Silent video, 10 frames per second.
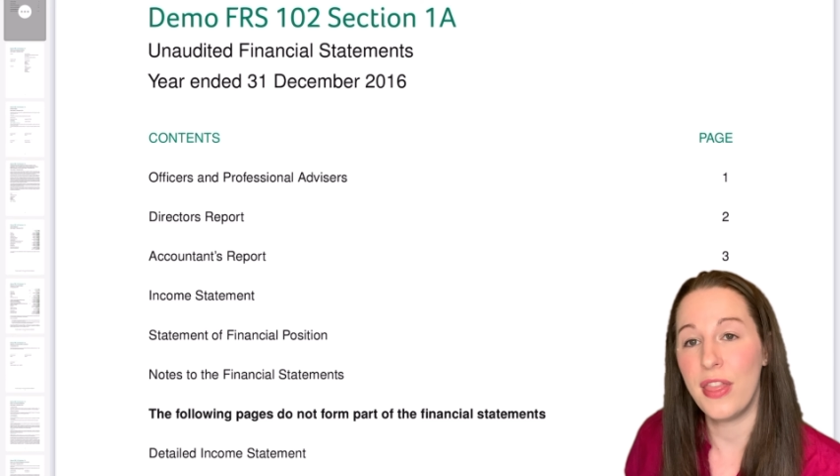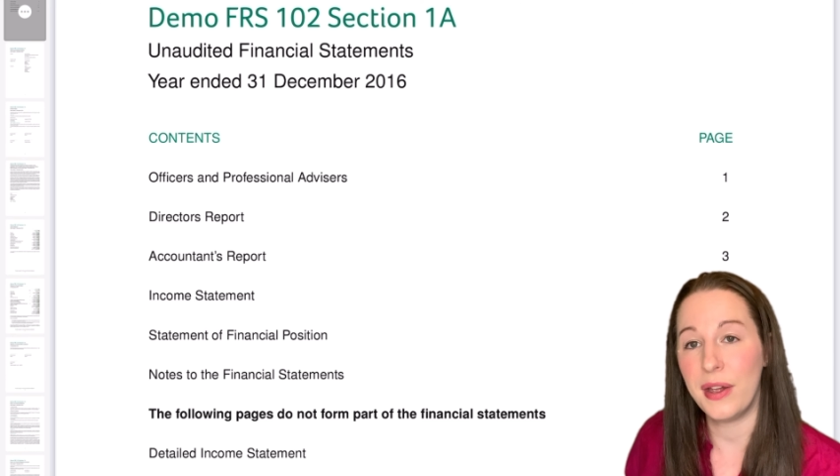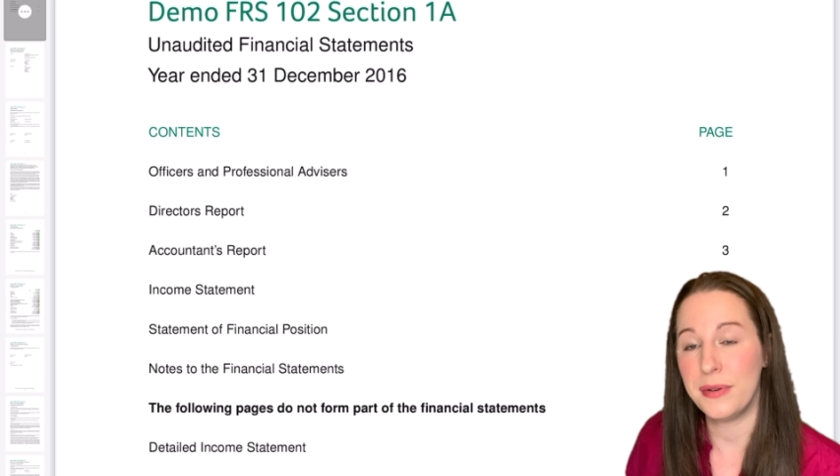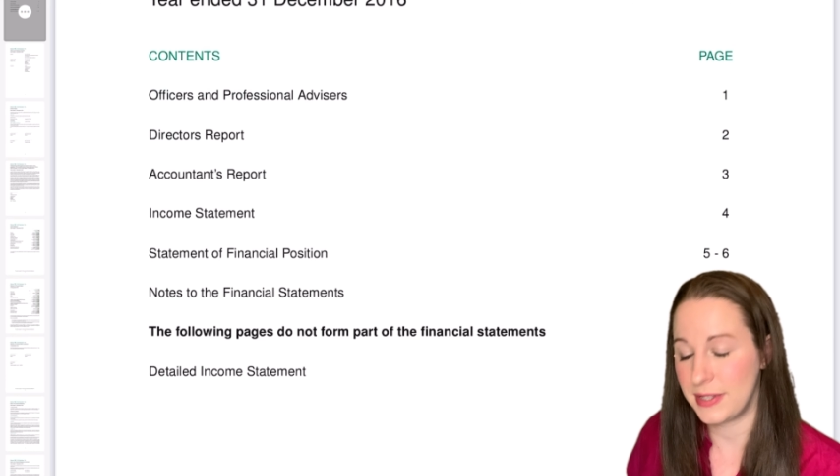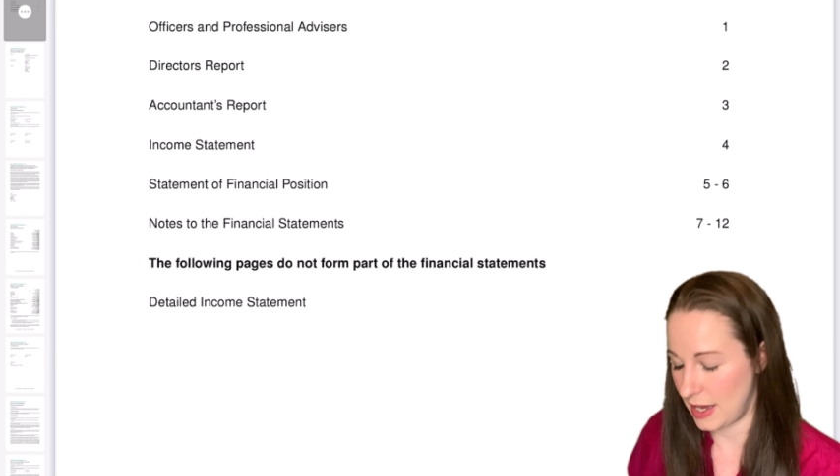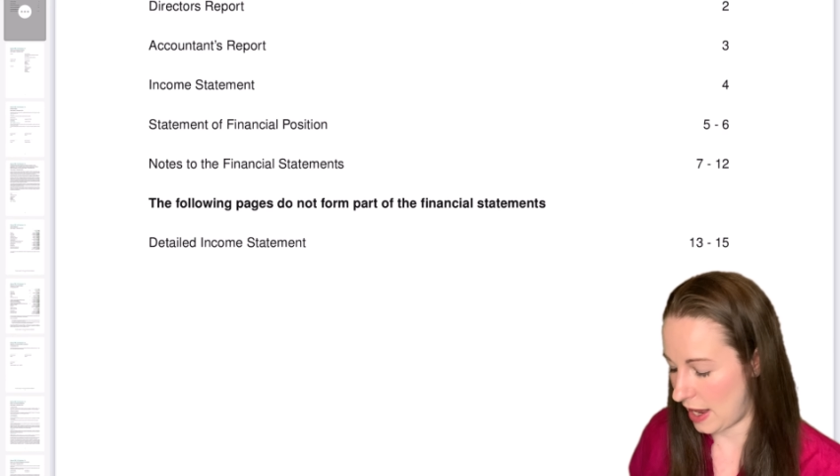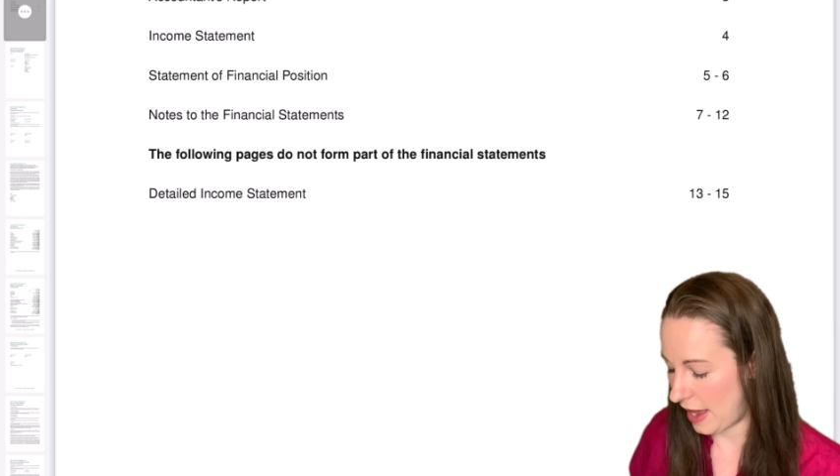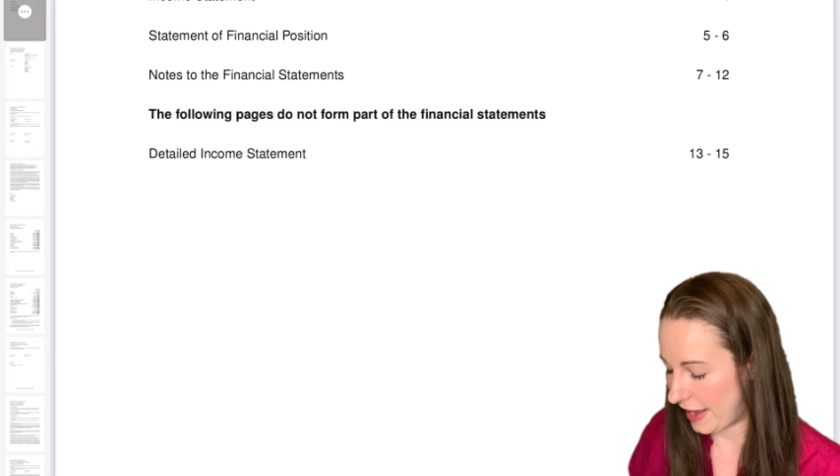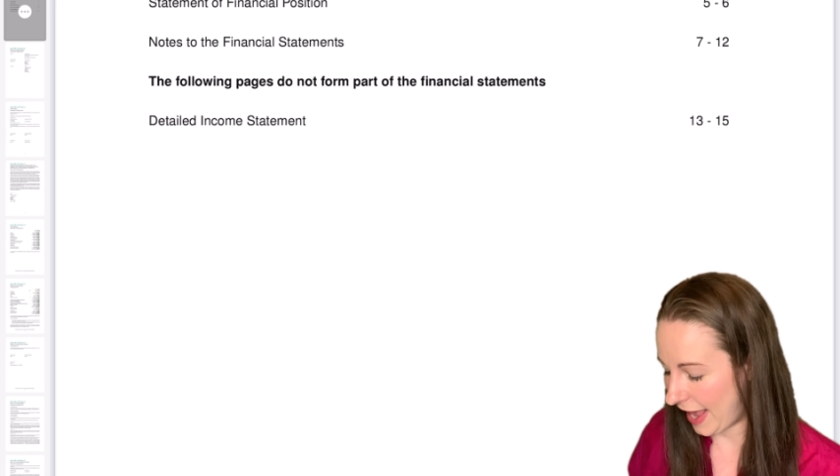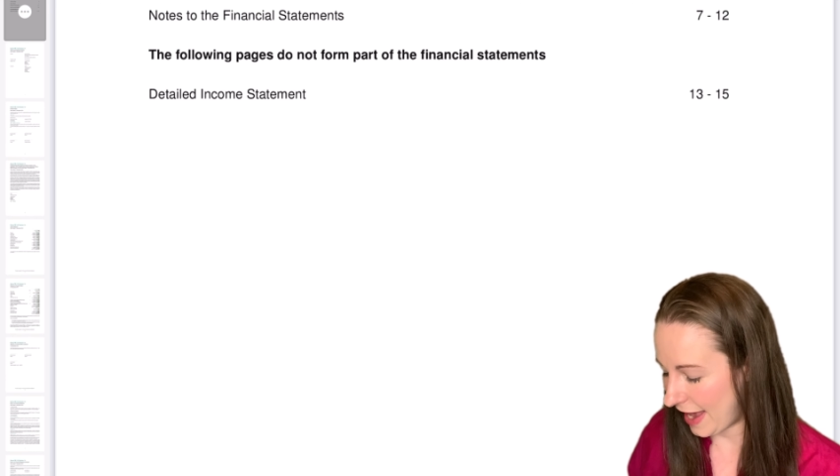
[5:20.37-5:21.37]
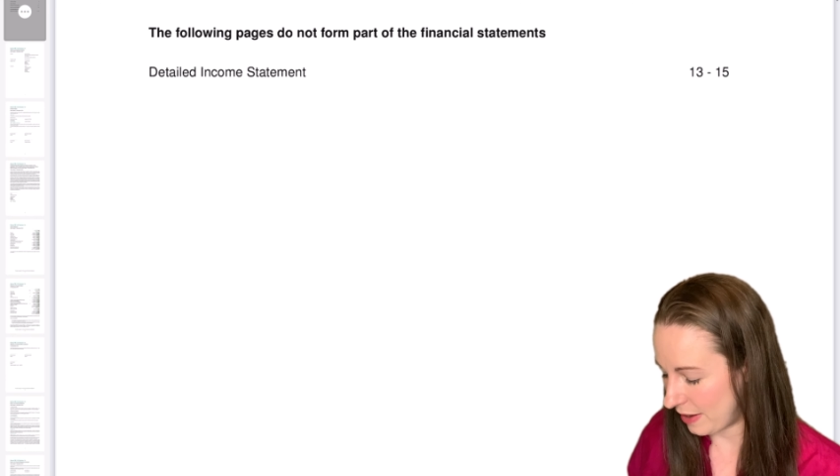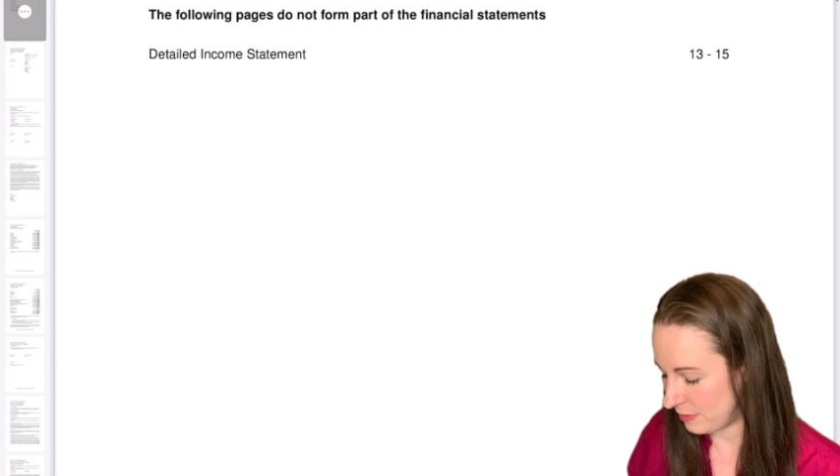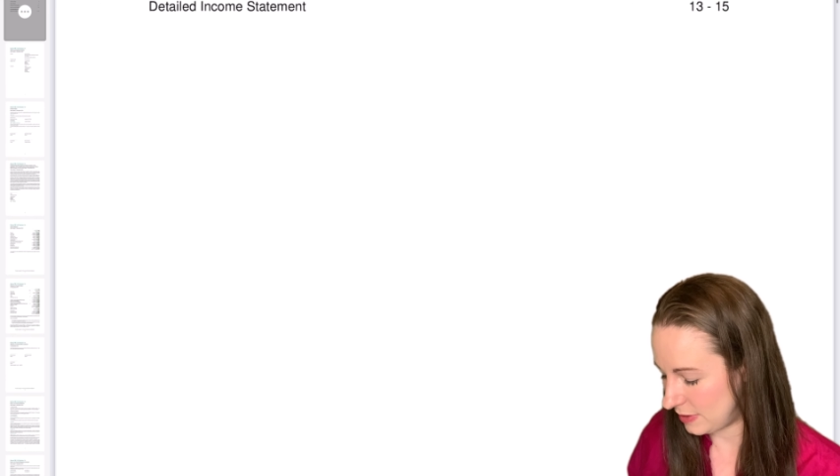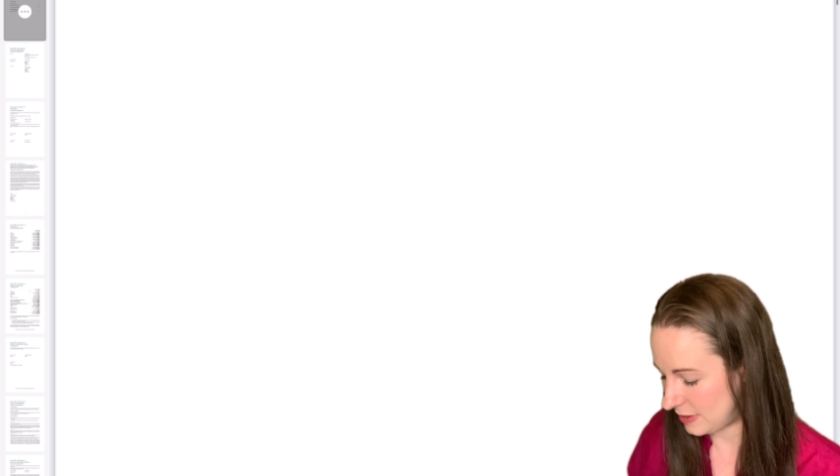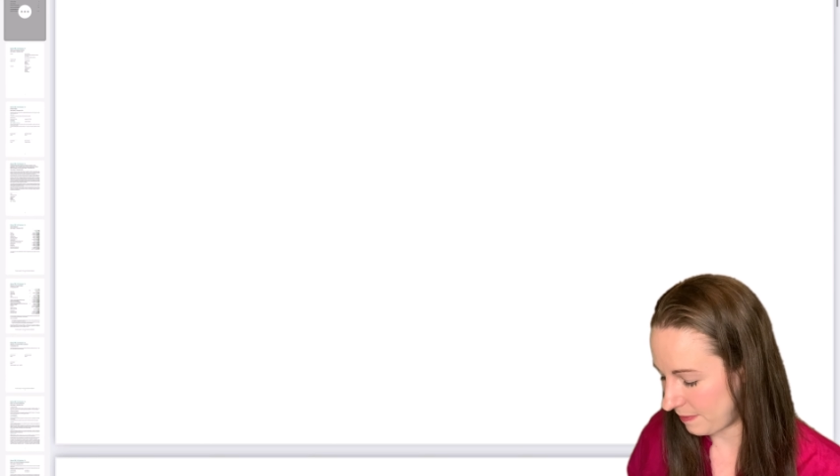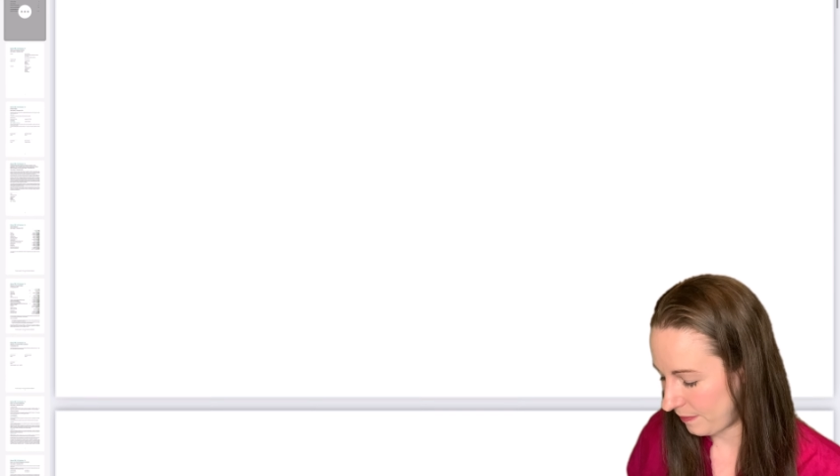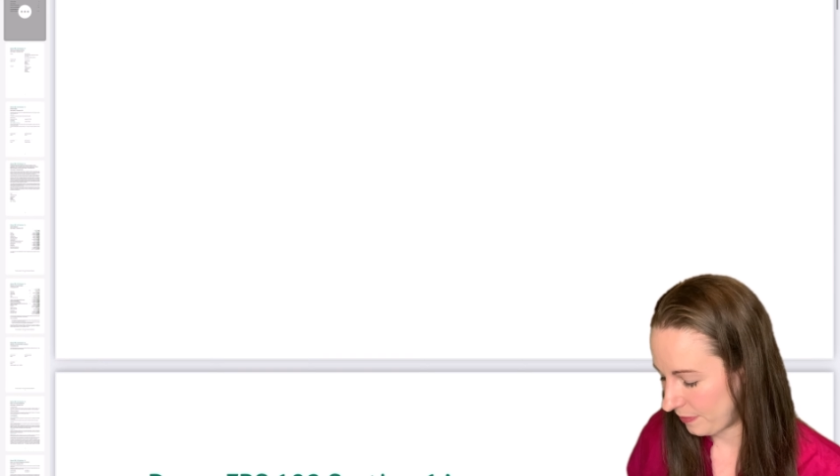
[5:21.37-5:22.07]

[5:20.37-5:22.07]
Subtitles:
those accounts.